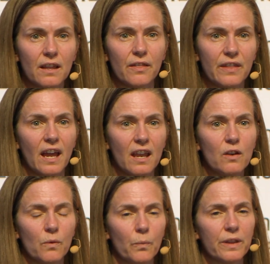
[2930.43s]

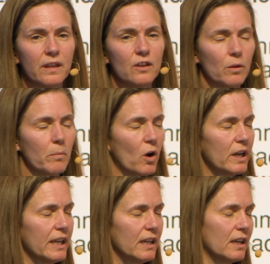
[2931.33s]
then within your
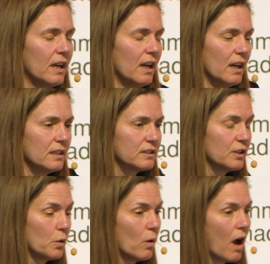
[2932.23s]
market?
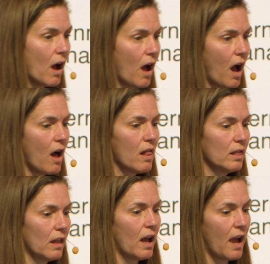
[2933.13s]
so
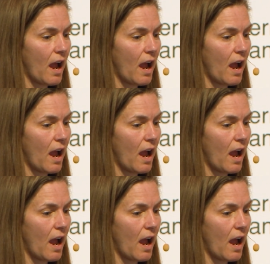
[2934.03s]
I'll I,